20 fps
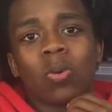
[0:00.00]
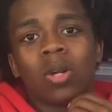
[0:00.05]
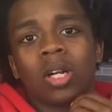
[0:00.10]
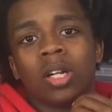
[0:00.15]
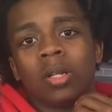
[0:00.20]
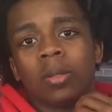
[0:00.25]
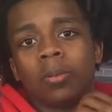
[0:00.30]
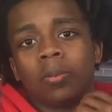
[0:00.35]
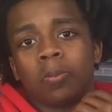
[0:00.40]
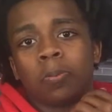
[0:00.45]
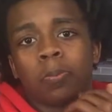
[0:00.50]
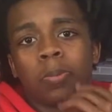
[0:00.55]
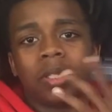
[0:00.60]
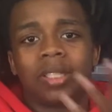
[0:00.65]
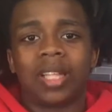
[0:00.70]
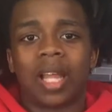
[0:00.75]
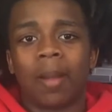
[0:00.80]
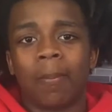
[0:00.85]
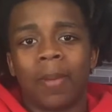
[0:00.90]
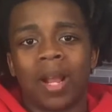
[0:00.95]
I don't want to
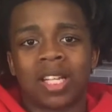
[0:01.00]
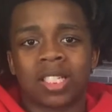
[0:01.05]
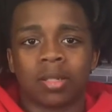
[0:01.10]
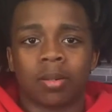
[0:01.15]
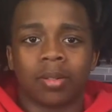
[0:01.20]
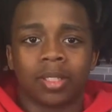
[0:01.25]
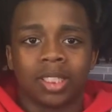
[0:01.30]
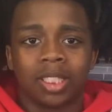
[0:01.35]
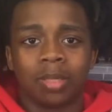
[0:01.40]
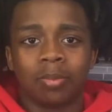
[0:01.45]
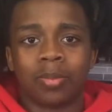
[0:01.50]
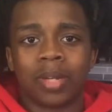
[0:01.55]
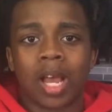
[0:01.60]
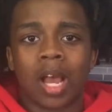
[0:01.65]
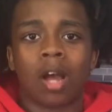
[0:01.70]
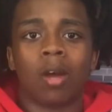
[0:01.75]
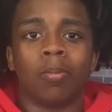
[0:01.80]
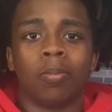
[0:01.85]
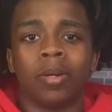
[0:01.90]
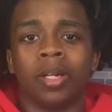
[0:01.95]
put that basketball
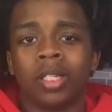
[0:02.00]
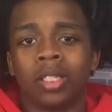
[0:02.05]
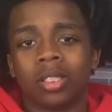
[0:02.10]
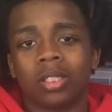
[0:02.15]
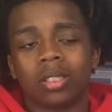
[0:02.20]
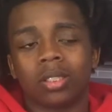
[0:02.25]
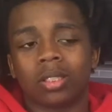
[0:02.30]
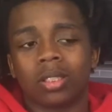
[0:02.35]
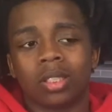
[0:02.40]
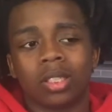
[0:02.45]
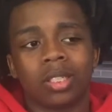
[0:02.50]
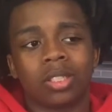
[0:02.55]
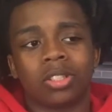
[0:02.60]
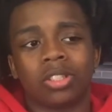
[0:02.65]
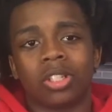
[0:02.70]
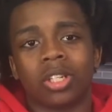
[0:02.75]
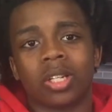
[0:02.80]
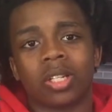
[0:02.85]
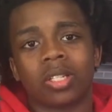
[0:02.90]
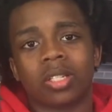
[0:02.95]
team down, but
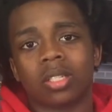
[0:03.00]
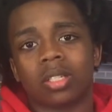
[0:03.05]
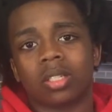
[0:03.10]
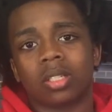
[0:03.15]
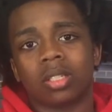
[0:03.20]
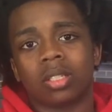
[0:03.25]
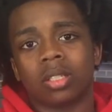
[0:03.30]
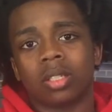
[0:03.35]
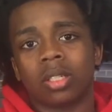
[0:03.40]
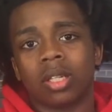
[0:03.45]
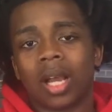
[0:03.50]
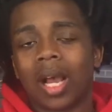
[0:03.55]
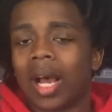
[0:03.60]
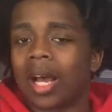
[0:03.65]
it's just,